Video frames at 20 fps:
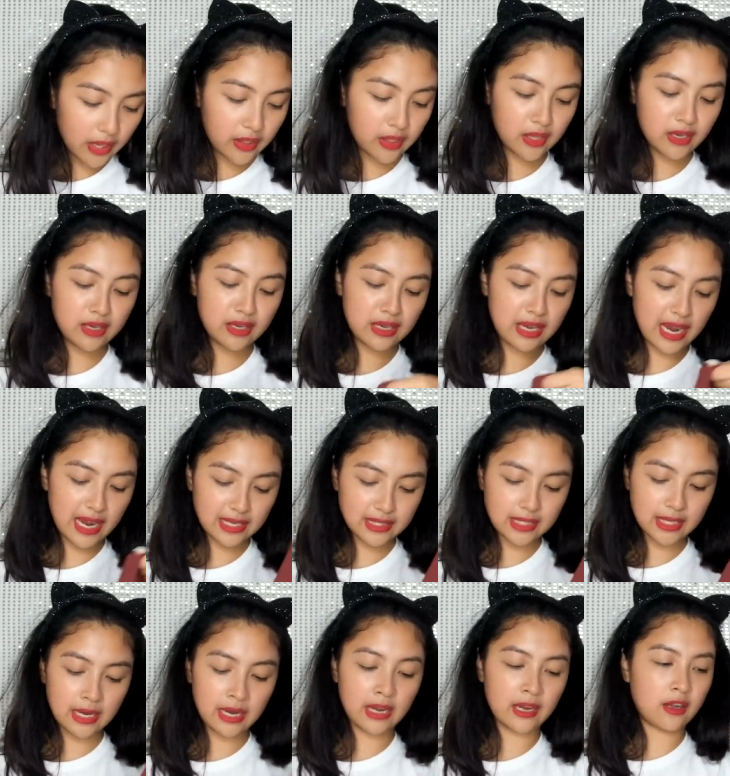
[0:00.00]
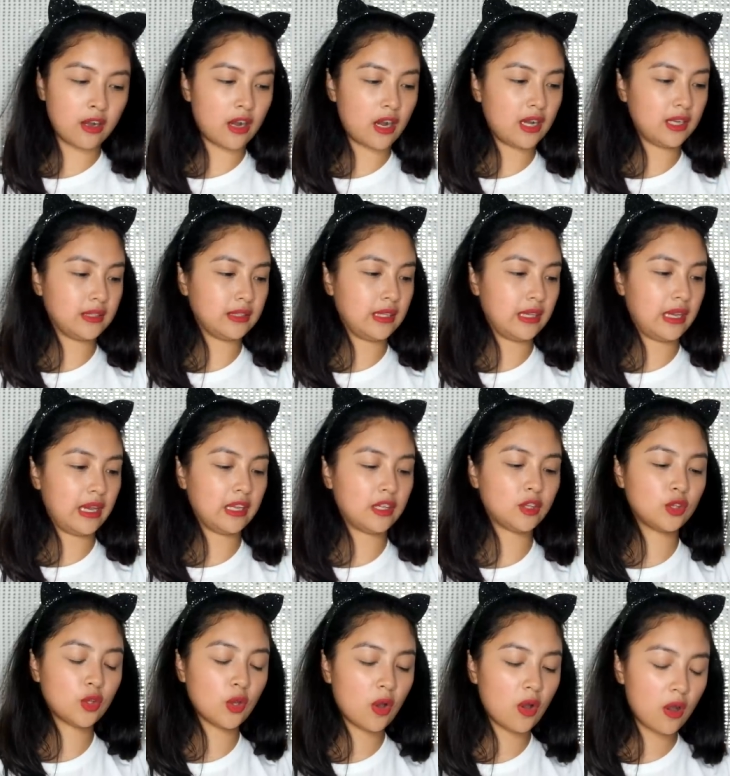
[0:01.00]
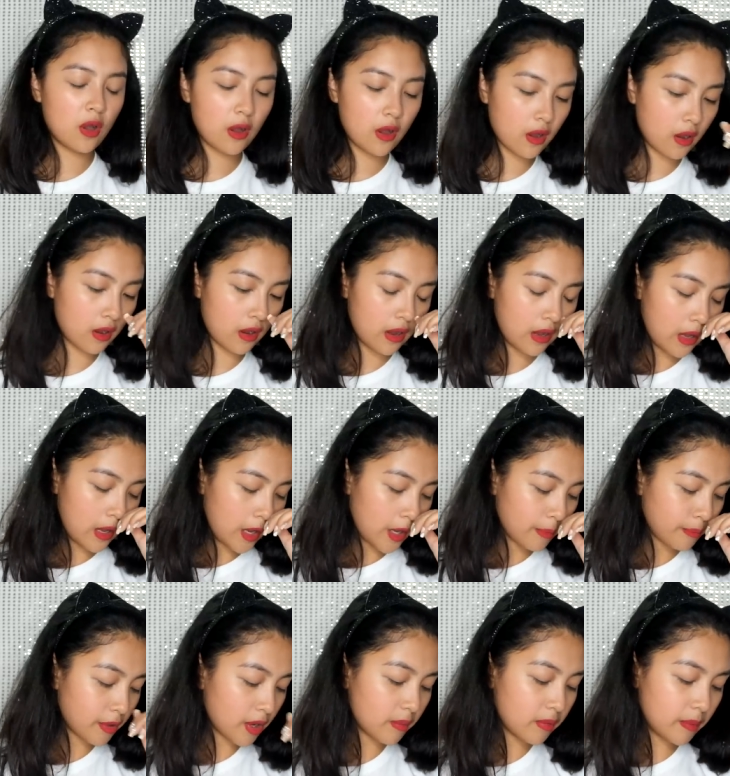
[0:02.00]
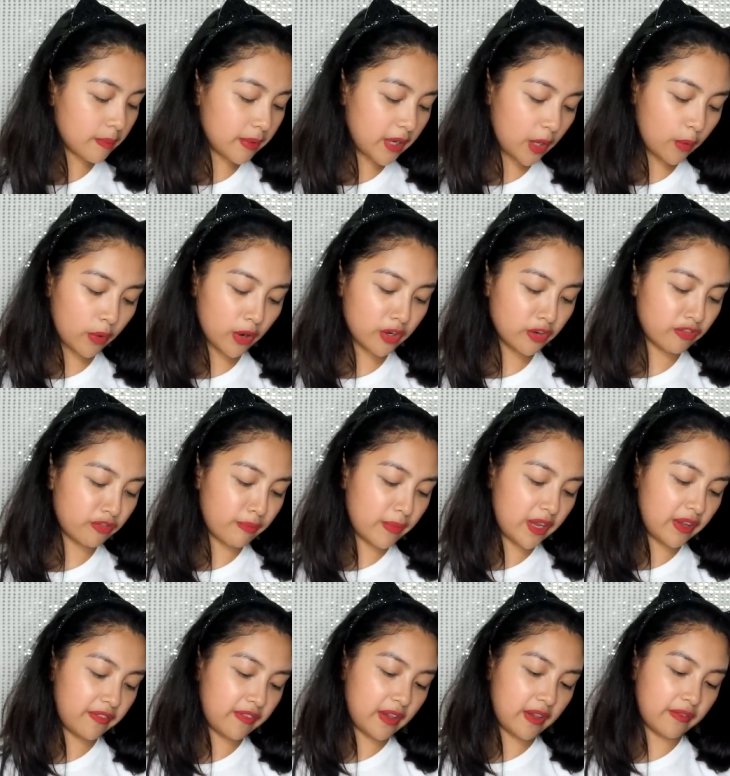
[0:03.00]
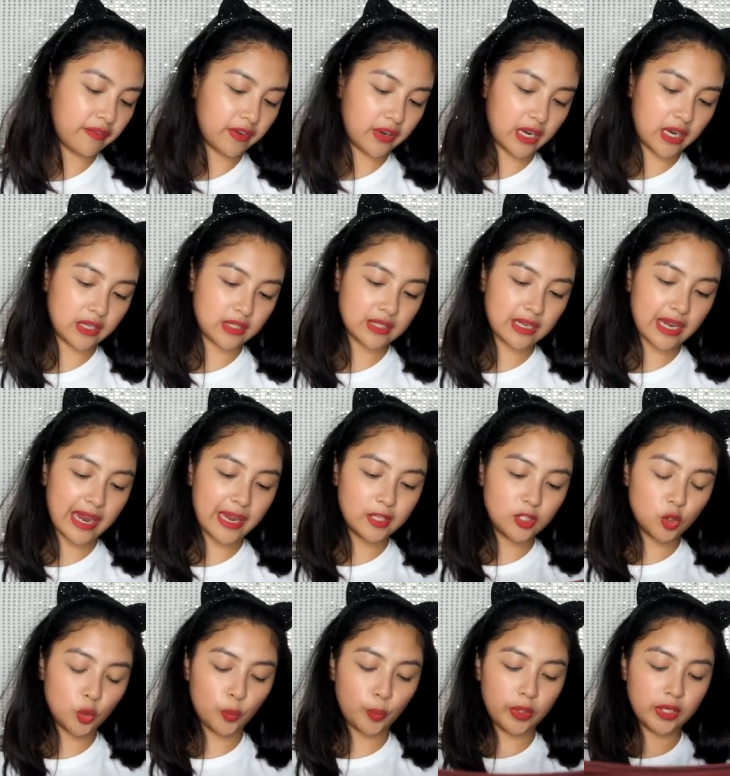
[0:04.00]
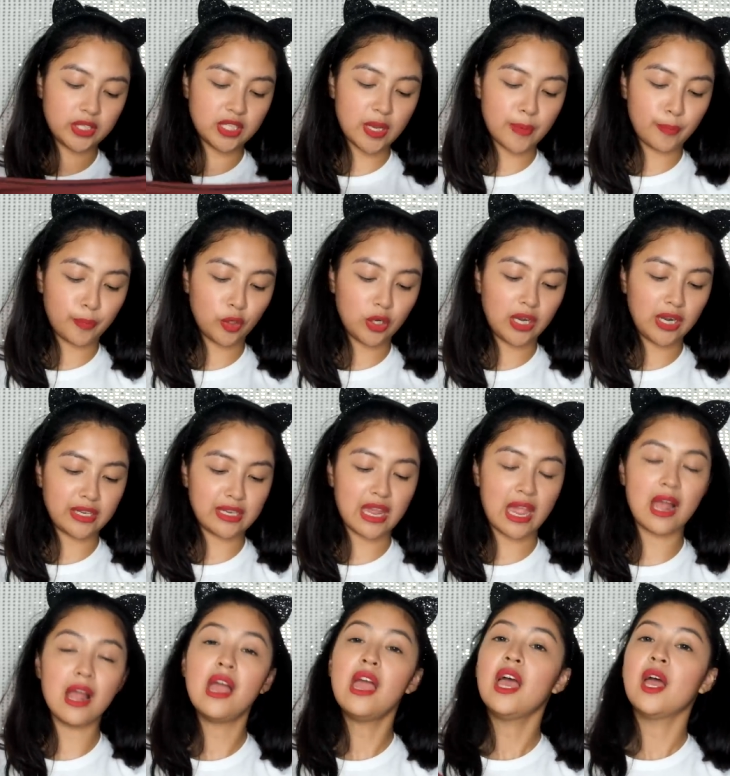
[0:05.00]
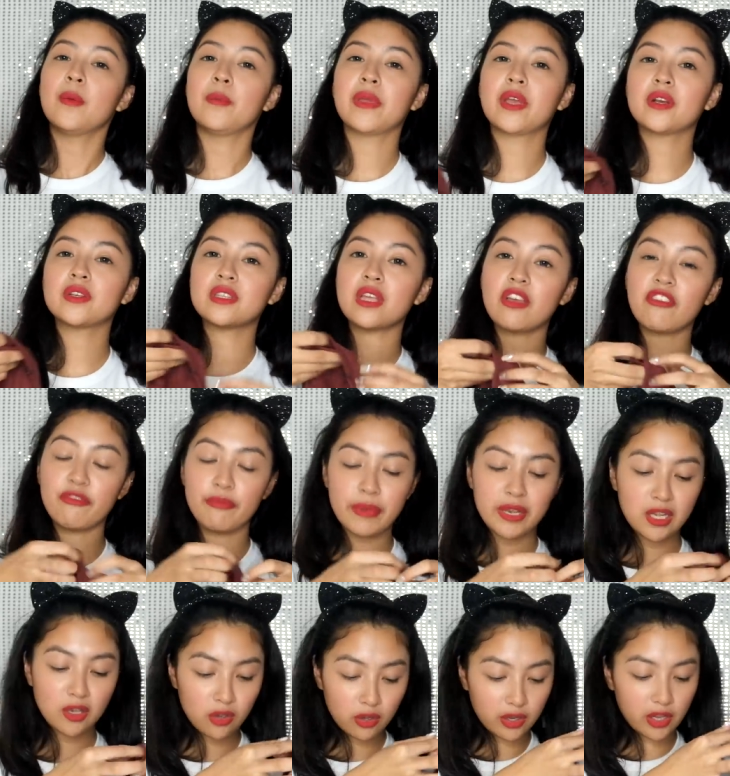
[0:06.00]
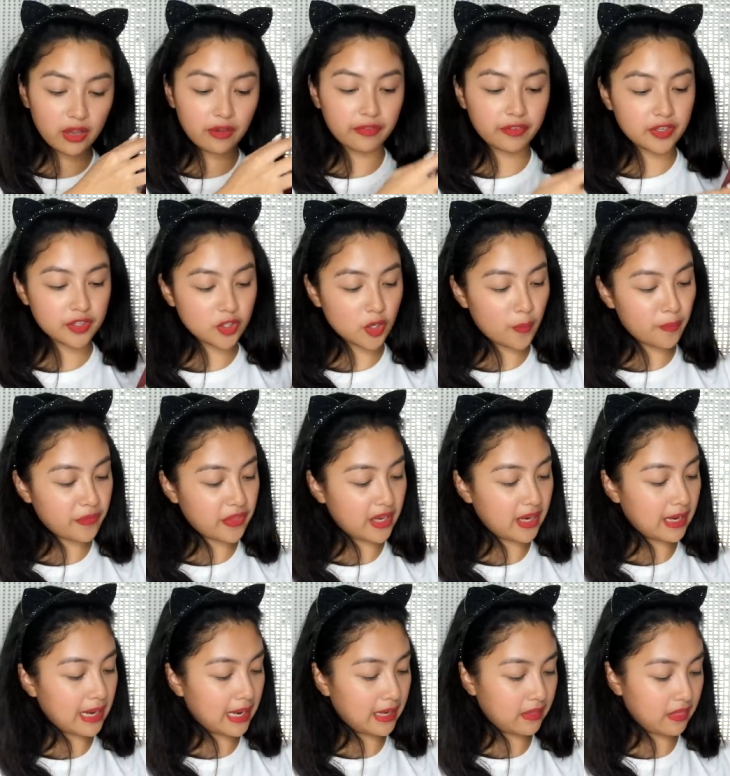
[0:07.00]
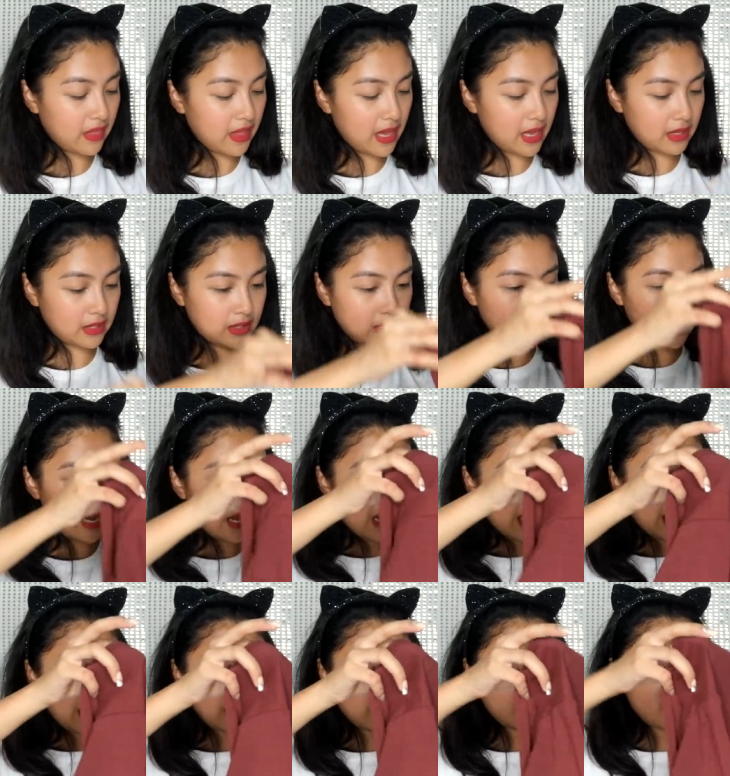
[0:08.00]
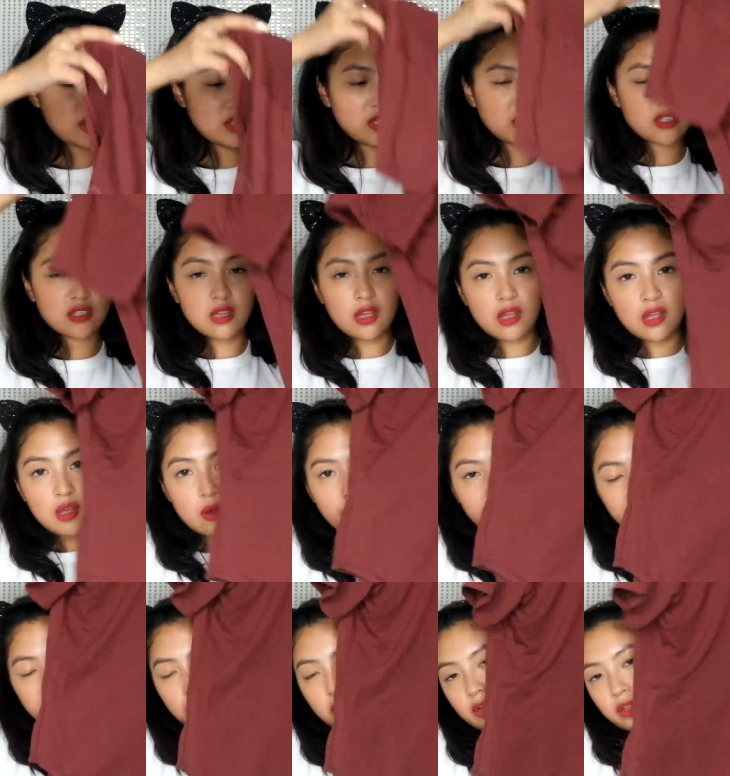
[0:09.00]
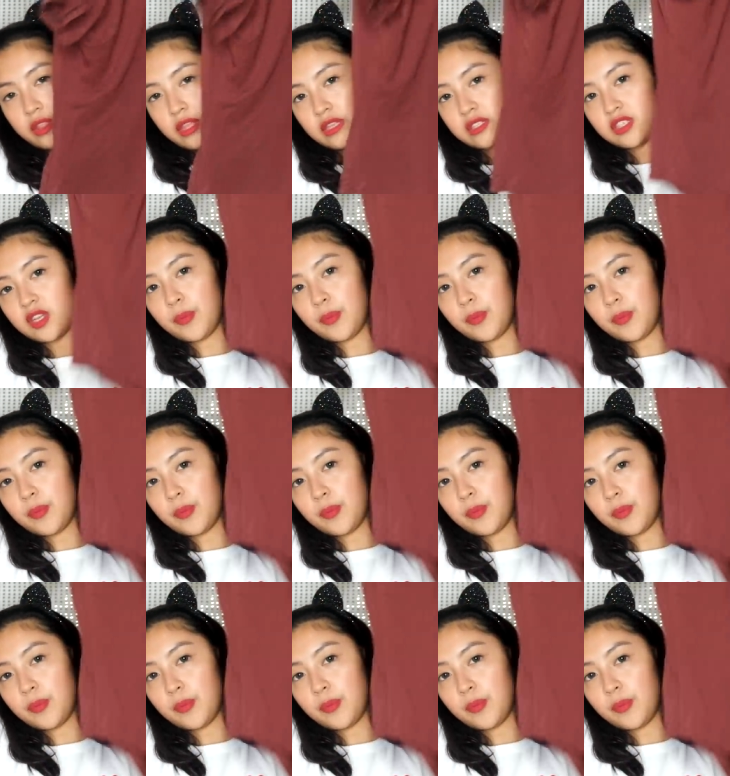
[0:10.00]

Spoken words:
The next that I got, ito! Probably one of my favorites, kahit super simple lang niya. Because I've been looking for something like this. It's just a, what do you call this?